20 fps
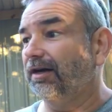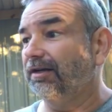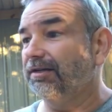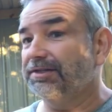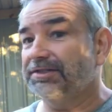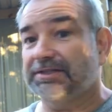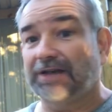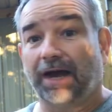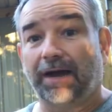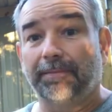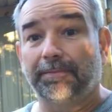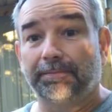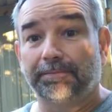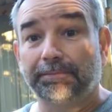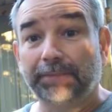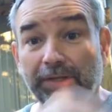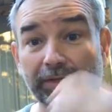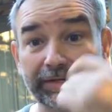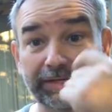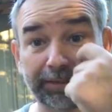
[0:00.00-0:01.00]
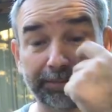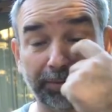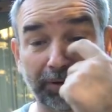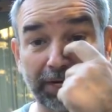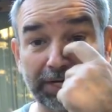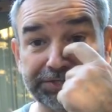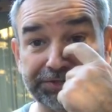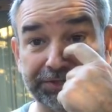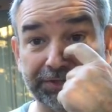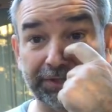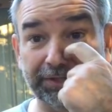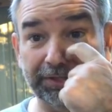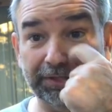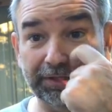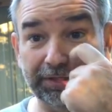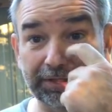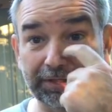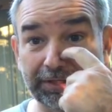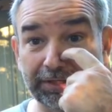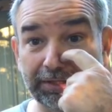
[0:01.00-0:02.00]
stopped building pressure.
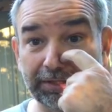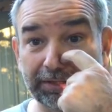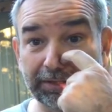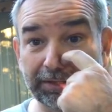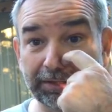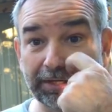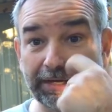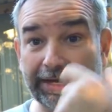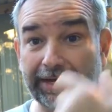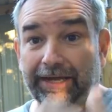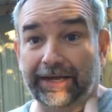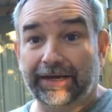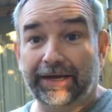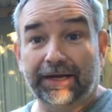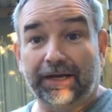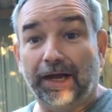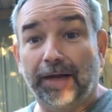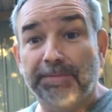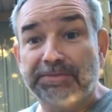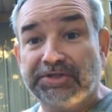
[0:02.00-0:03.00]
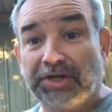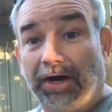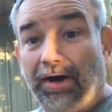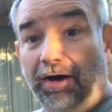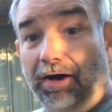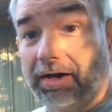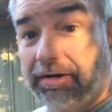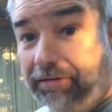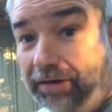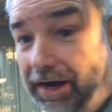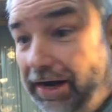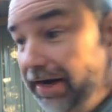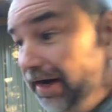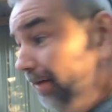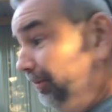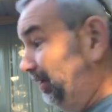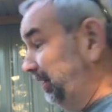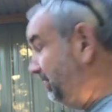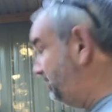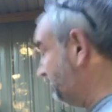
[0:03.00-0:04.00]
And it comes on, right? It